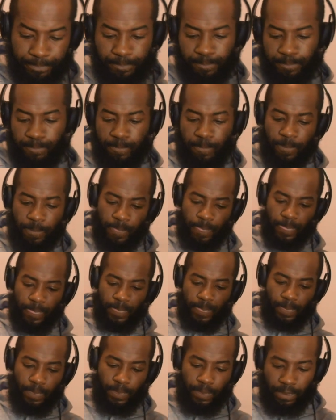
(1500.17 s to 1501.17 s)

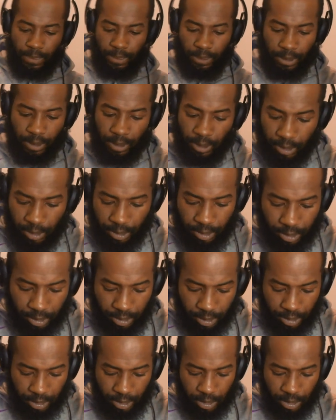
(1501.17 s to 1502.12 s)
(no one is talking)